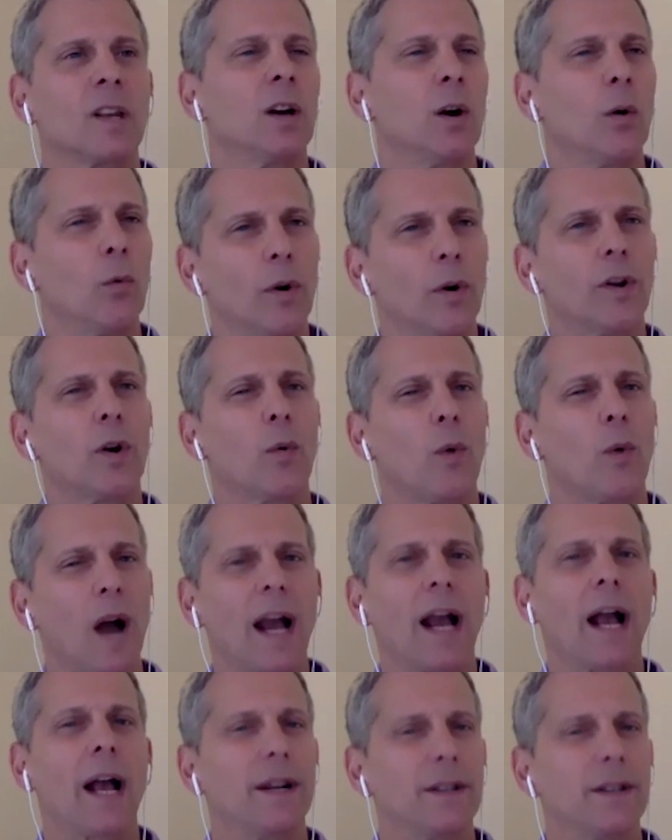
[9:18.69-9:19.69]
wonder
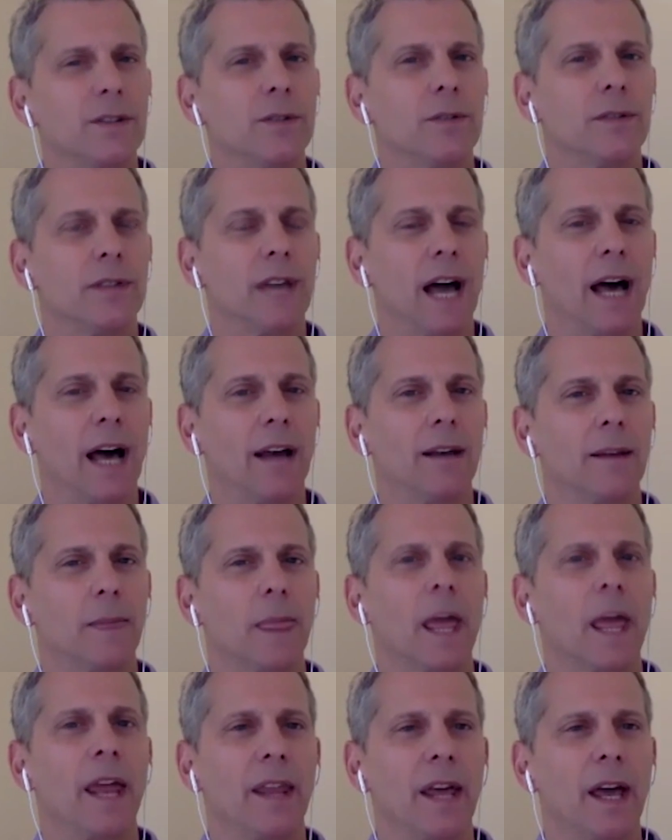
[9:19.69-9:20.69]
why I do that.
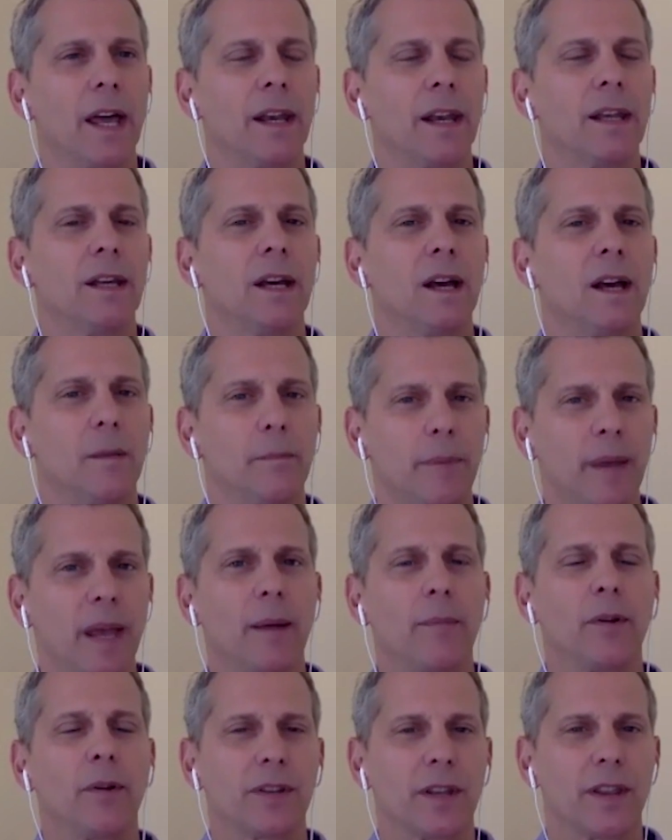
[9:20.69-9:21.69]
And then be
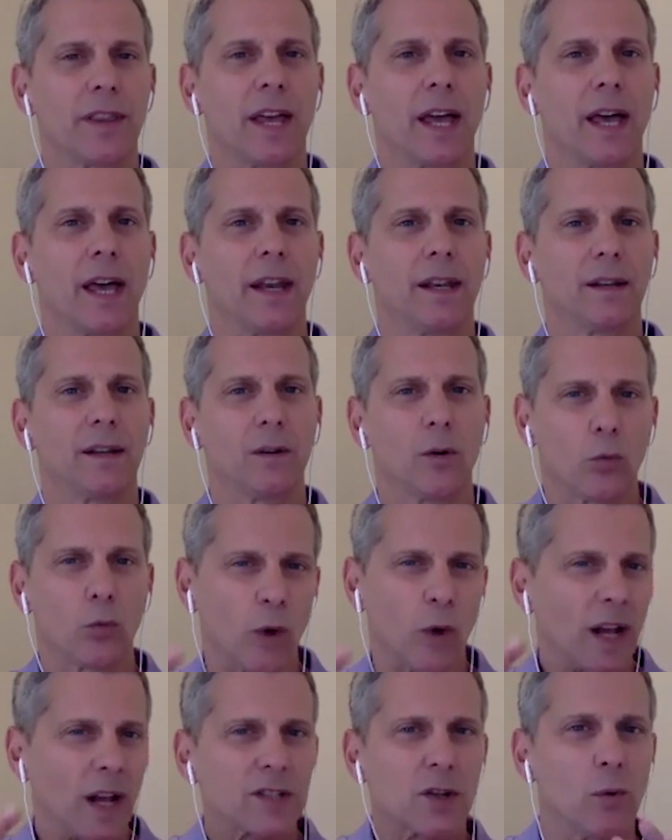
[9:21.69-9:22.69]
able to then
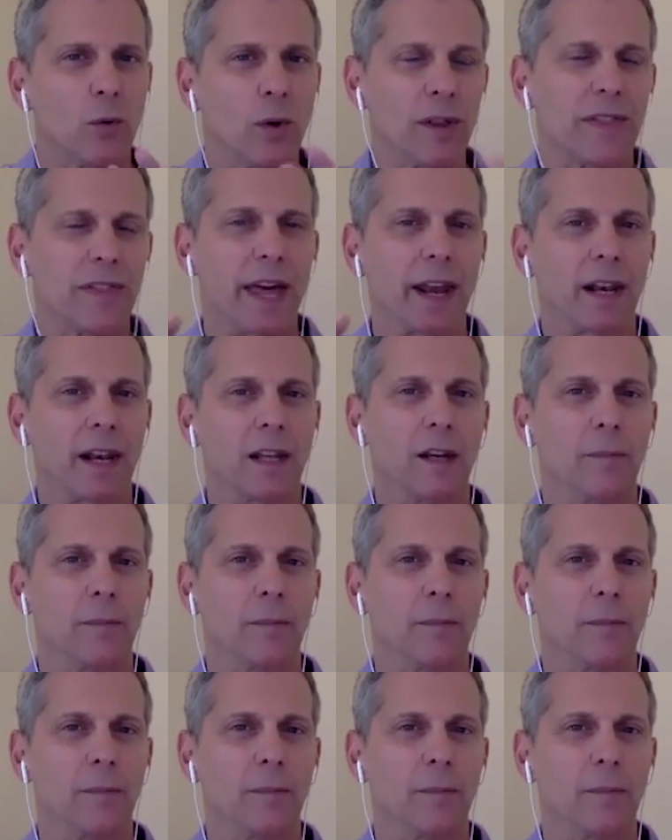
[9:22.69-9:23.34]
wrestle with that a little